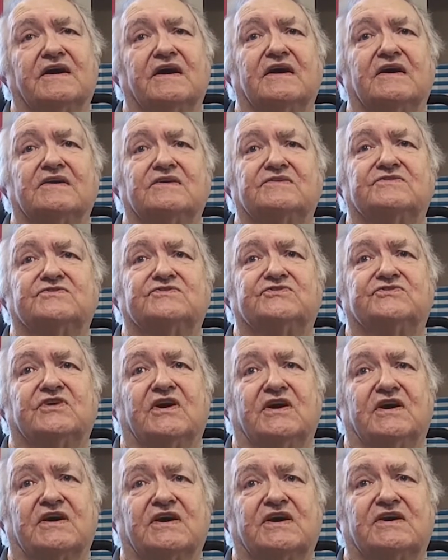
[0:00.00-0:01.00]
got
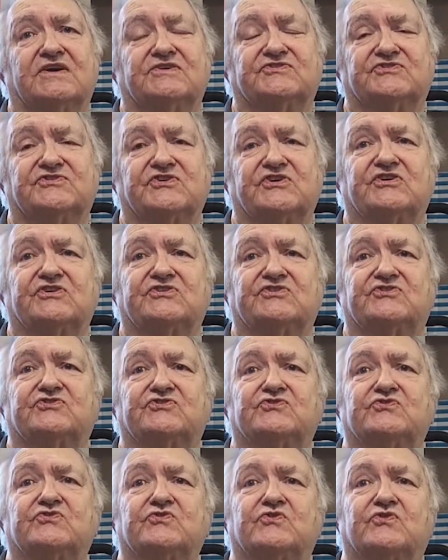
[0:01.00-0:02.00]
I got sent
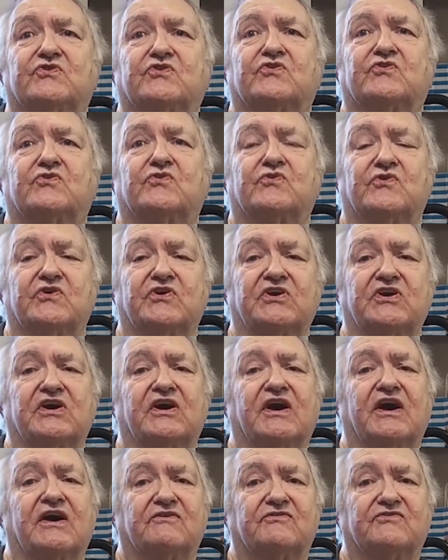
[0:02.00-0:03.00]
to
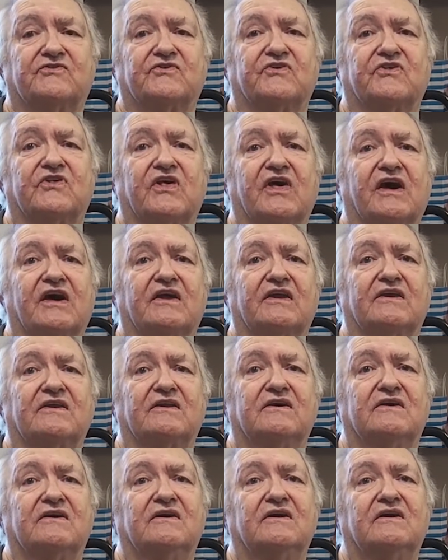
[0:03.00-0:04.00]
Korea after that.
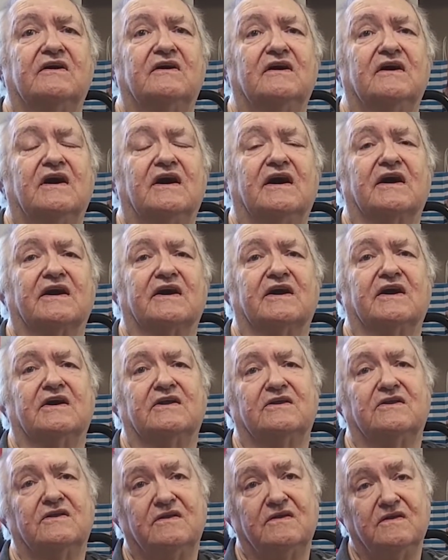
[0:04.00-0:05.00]
I
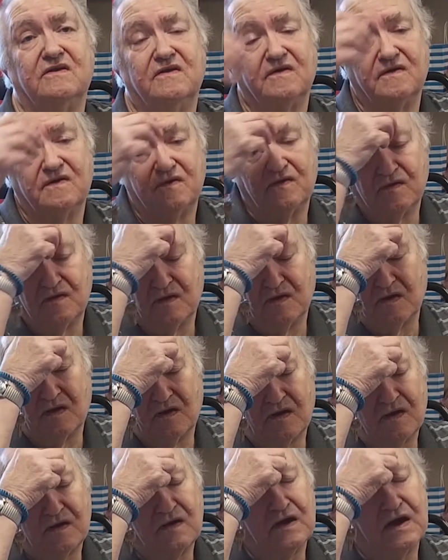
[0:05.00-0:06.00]
got uh,
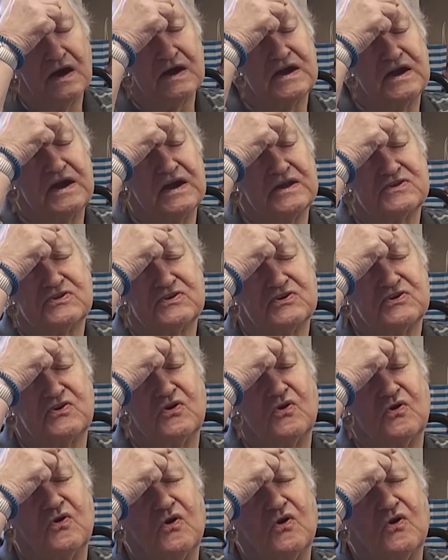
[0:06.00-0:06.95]
I got to go